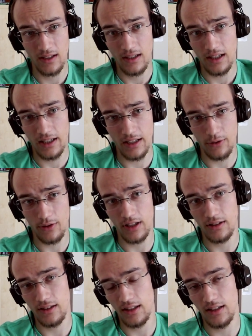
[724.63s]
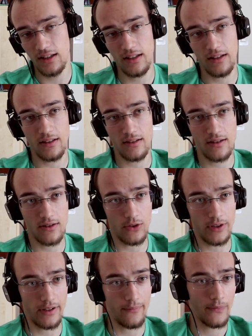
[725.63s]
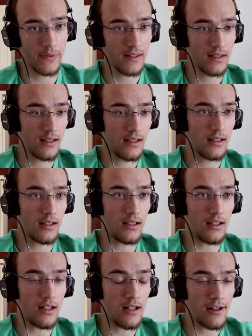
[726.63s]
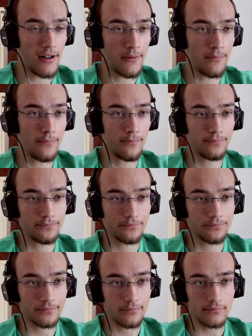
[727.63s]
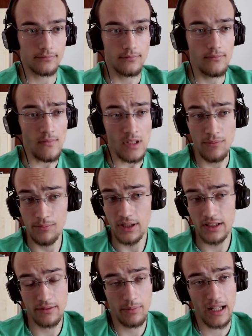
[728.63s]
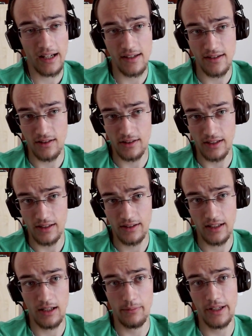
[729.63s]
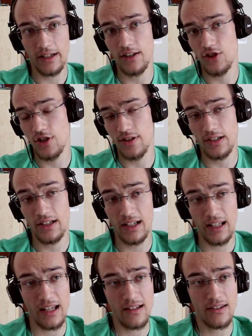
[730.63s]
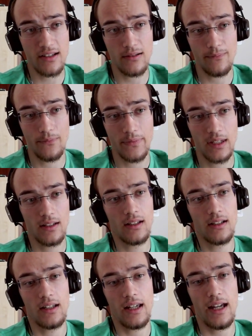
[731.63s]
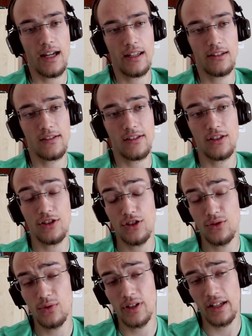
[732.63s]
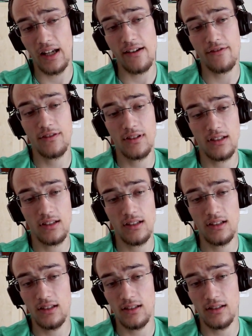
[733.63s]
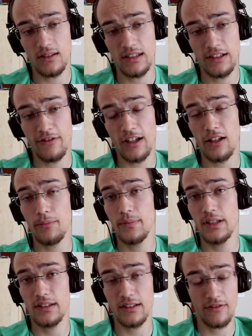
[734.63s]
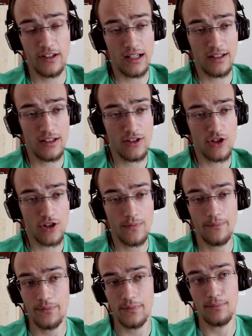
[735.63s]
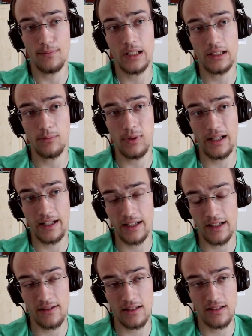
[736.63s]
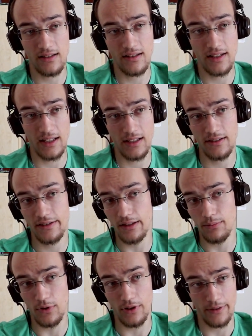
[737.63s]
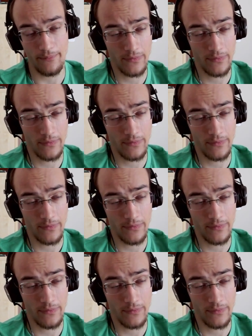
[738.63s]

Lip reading: and now you can take here and so on. But black is not gonna take, black is just gonna castle, and you have the development advantage, but black has this extra pawn.